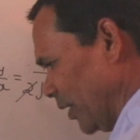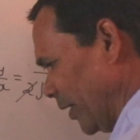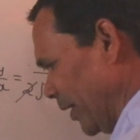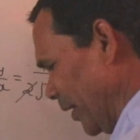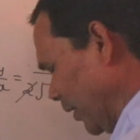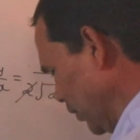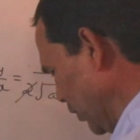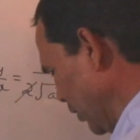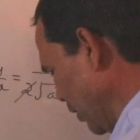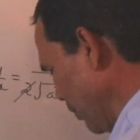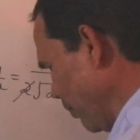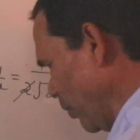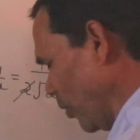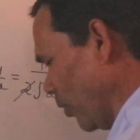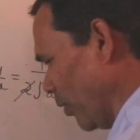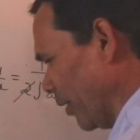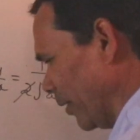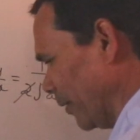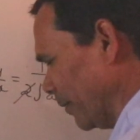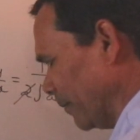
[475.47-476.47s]
x
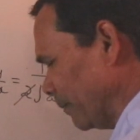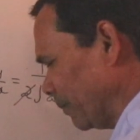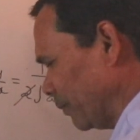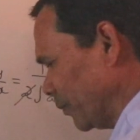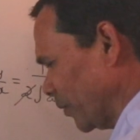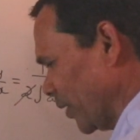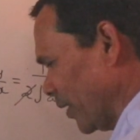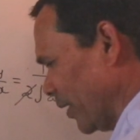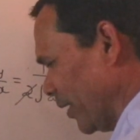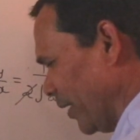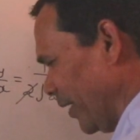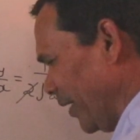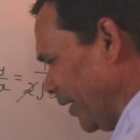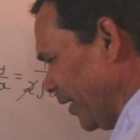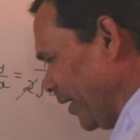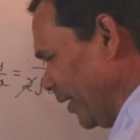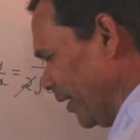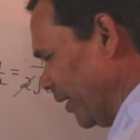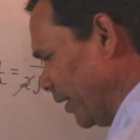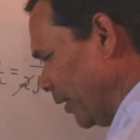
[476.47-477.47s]
upon
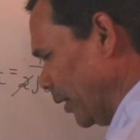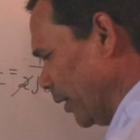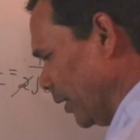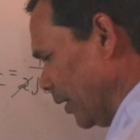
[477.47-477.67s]
a,